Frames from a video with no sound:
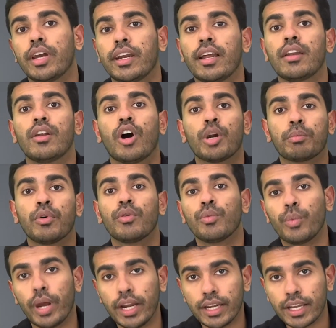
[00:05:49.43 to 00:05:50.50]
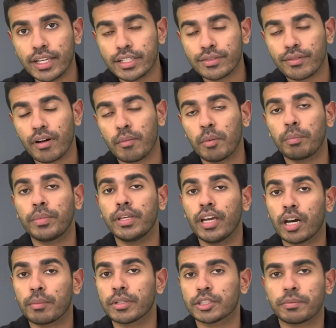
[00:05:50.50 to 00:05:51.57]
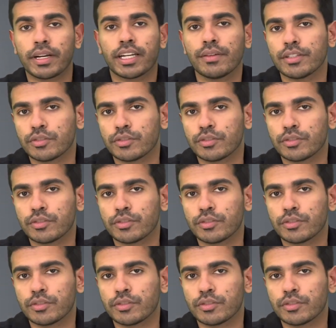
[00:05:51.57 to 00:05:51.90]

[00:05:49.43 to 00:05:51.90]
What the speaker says: get a lot more weightage from a PR perspective